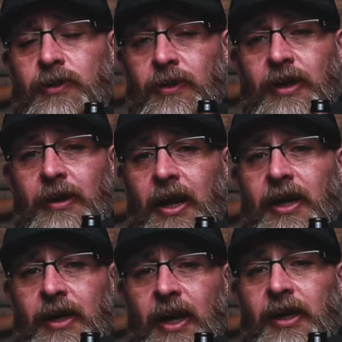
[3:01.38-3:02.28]
Trail. I
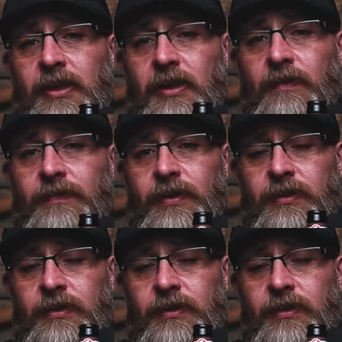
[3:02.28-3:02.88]
loved.